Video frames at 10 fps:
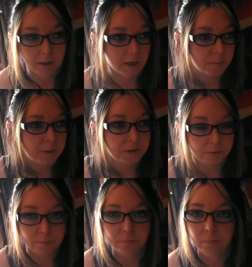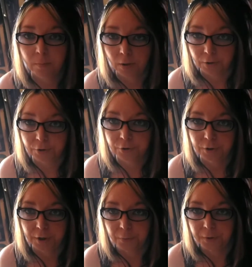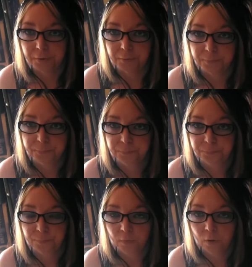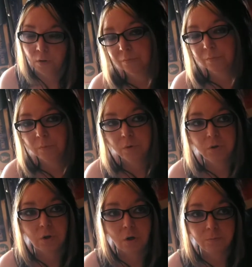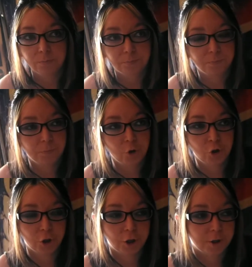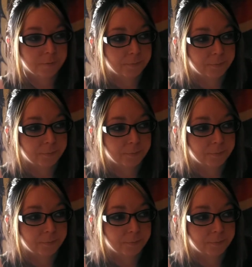Cannabis, barter and trade with. Salt, sugar,